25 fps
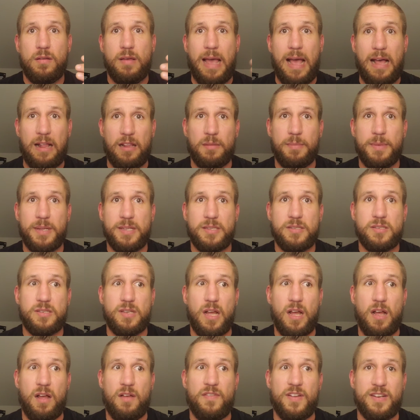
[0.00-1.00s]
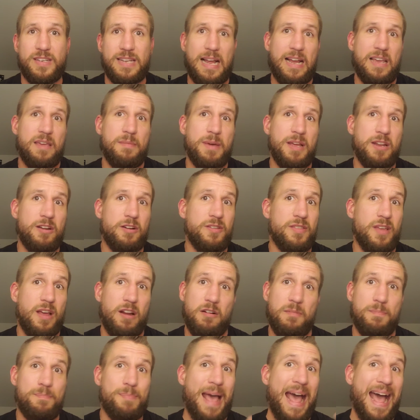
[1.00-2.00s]
elements of a documentary that
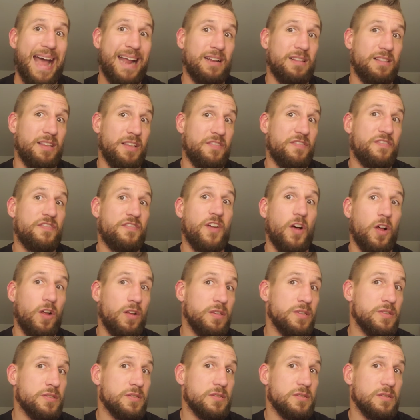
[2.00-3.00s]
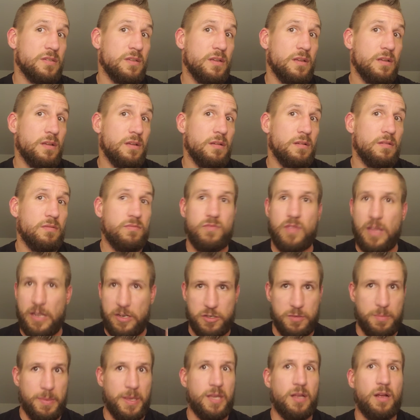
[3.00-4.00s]
are patently false, they
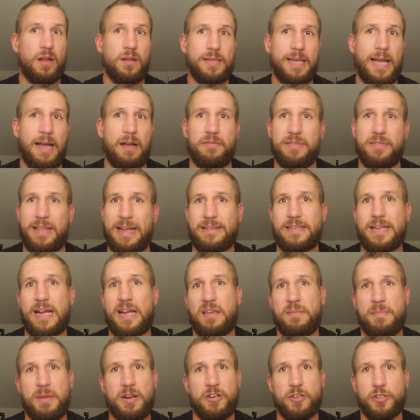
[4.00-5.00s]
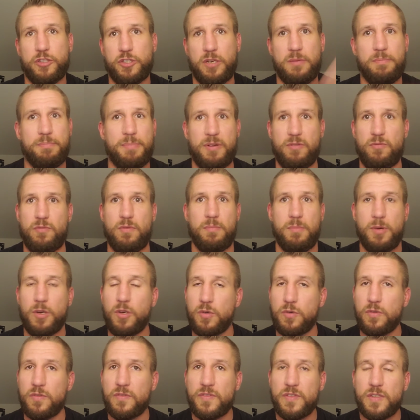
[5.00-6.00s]
should be called out. That documentary shouldn't be
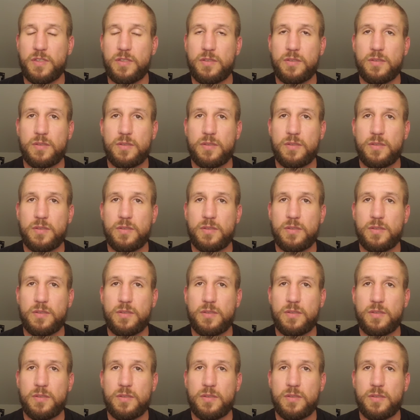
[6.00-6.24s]
removed.